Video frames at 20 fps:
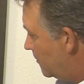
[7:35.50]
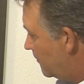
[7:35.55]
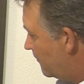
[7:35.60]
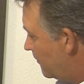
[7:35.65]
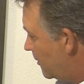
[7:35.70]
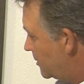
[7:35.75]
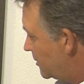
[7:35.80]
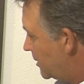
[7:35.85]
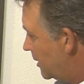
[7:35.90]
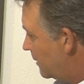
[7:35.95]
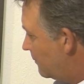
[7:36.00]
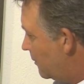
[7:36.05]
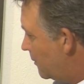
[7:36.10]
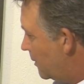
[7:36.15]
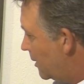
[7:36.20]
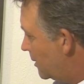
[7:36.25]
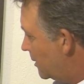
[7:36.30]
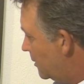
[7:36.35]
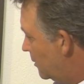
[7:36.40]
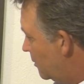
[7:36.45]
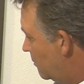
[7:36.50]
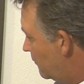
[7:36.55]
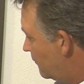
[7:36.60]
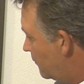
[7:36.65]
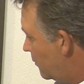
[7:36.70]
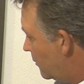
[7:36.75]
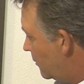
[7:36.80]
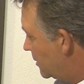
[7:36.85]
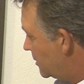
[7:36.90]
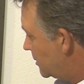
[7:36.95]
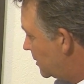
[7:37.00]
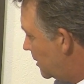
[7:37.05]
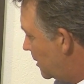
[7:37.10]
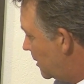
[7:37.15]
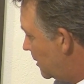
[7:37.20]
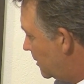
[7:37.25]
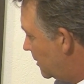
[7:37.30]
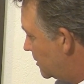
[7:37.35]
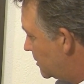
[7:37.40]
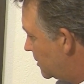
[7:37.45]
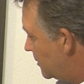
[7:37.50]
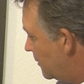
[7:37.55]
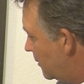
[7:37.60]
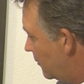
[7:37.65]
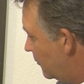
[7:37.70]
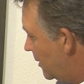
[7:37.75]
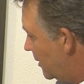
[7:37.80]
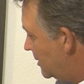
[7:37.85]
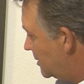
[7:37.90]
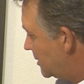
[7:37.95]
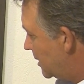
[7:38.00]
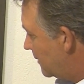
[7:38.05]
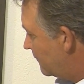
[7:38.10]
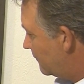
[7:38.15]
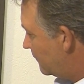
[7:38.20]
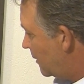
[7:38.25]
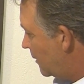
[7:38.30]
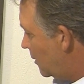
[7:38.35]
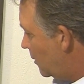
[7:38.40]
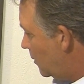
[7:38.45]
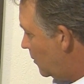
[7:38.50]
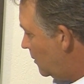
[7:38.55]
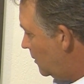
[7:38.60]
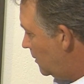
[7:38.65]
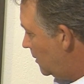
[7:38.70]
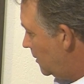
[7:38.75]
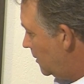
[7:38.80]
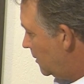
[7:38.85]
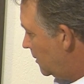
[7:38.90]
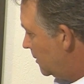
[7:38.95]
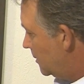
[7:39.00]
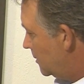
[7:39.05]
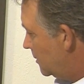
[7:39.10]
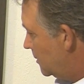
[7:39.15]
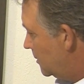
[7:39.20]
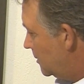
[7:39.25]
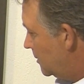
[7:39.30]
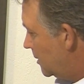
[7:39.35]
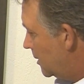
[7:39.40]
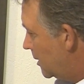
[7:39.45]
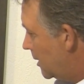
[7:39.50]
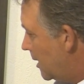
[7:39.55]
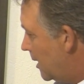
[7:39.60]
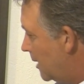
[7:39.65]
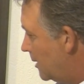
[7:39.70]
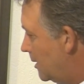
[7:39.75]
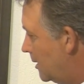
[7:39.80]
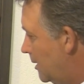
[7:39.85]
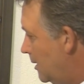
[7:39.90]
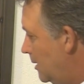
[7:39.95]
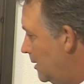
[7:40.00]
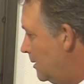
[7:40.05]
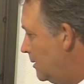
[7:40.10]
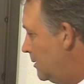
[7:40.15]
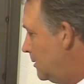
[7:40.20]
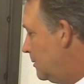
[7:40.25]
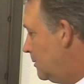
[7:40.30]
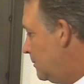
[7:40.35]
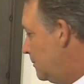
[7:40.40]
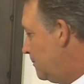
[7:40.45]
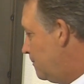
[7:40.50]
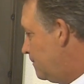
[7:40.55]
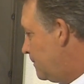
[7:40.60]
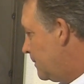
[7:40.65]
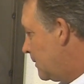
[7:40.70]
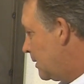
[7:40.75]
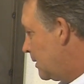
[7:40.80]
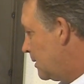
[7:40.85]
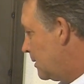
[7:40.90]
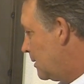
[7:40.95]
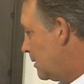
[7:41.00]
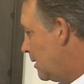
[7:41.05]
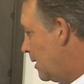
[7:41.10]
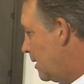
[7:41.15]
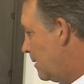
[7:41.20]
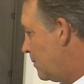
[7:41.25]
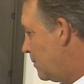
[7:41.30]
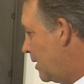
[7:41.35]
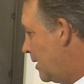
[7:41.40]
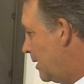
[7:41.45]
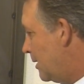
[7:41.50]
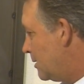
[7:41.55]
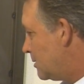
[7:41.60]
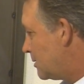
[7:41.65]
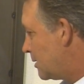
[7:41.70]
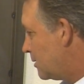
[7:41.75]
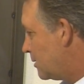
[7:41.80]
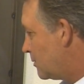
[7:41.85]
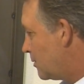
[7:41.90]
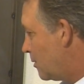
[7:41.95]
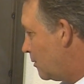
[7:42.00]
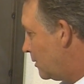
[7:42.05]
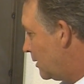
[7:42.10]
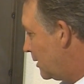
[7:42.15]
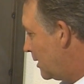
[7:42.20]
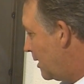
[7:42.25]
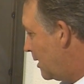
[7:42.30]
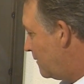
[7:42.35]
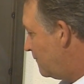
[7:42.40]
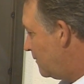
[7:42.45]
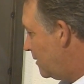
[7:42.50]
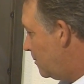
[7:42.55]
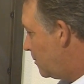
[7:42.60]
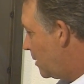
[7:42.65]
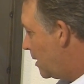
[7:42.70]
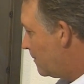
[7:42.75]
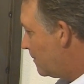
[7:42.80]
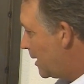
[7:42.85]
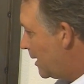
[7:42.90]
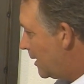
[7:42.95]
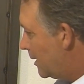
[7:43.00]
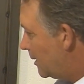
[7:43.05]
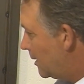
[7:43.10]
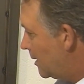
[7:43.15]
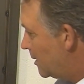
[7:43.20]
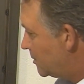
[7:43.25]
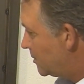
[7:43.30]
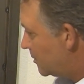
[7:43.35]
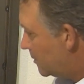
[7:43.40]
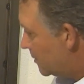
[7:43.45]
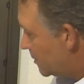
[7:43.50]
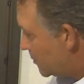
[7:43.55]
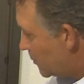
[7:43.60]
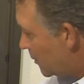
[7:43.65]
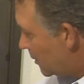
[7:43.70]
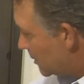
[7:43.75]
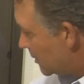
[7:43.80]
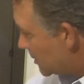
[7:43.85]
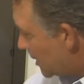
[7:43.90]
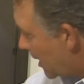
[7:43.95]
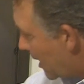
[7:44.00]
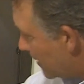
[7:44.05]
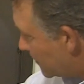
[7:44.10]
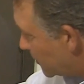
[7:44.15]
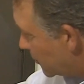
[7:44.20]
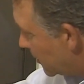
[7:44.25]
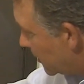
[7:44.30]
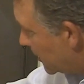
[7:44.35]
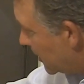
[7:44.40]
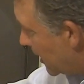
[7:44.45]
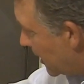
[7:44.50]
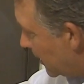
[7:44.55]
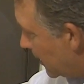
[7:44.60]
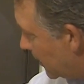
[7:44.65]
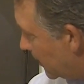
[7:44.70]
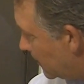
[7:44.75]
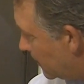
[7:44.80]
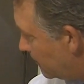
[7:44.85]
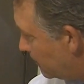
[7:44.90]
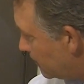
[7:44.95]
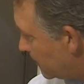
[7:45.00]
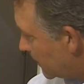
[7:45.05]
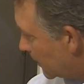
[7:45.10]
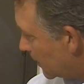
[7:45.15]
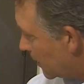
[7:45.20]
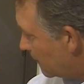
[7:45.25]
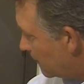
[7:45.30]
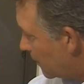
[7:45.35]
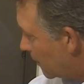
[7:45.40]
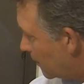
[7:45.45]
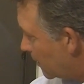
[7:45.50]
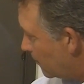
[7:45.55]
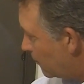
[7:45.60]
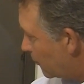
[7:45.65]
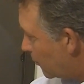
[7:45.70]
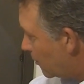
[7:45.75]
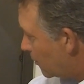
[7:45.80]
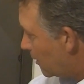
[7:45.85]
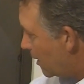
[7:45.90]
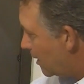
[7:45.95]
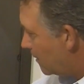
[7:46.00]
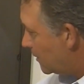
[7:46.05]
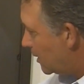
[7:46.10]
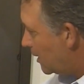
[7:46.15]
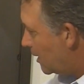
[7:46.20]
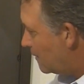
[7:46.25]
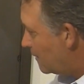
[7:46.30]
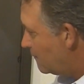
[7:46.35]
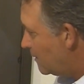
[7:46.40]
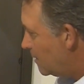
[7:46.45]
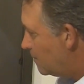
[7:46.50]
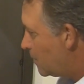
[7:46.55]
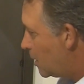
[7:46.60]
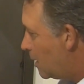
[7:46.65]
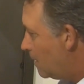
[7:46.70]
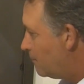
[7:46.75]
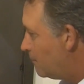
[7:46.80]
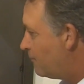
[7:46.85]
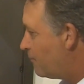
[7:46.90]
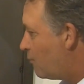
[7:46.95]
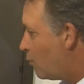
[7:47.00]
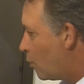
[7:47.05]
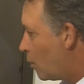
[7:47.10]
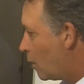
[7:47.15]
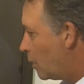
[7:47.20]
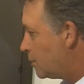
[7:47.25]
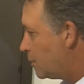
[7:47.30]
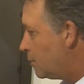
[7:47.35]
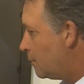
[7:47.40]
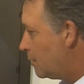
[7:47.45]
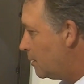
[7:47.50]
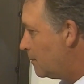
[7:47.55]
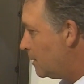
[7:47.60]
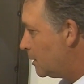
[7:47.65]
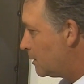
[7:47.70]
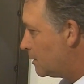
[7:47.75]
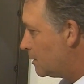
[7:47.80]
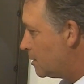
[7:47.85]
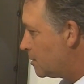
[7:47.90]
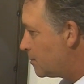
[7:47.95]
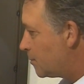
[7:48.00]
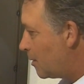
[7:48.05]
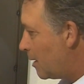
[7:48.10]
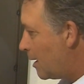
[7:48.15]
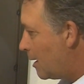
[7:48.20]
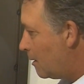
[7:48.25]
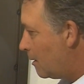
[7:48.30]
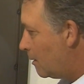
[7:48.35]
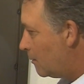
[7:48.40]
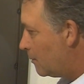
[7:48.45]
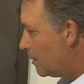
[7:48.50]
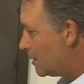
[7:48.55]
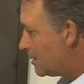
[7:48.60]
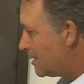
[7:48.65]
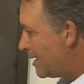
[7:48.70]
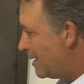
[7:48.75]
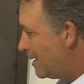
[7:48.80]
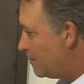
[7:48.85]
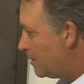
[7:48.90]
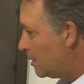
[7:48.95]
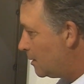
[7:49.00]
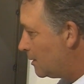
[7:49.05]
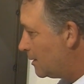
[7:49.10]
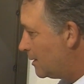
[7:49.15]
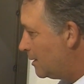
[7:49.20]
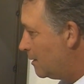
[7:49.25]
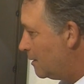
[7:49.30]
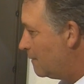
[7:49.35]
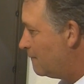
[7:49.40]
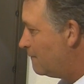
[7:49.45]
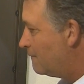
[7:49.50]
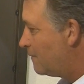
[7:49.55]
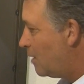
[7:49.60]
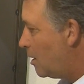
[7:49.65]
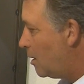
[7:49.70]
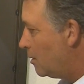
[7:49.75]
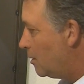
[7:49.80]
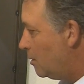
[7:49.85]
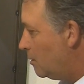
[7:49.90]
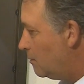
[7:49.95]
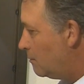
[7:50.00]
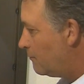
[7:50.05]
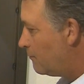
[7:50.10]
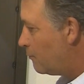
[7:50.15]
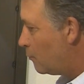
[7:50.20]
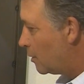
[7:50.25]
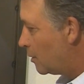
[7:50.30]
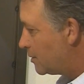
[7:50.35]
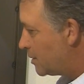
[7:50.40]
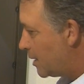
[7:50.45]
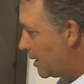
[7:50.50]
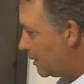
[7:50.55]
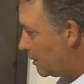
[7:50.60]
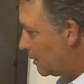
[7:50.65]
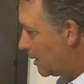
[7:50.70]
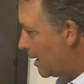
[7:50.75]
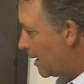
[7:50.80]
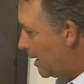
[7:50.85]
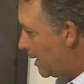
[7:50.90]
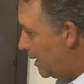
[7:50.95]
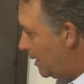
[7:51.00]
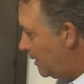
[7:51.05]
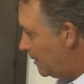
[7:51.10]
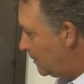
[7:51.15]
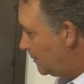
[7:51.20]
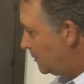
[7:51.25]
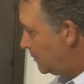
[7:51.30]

First thing we want to do before we start is do a reset flow. Again, the iPad is controlling the IV pump analyzer as well as capturing data. I've already programmed the IV pump for 200 milliliters per hour with a 10 milliliter volume for channel A.